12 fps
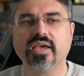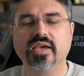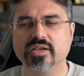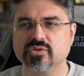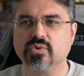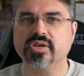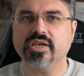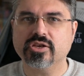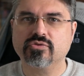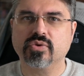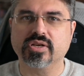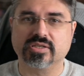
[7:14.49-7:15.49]
is going to
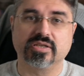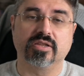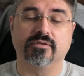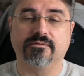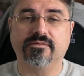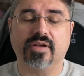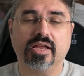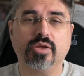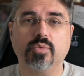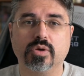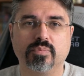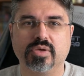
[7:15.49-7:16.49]
interest the
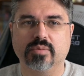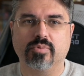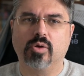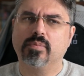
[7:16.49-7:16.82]
following people,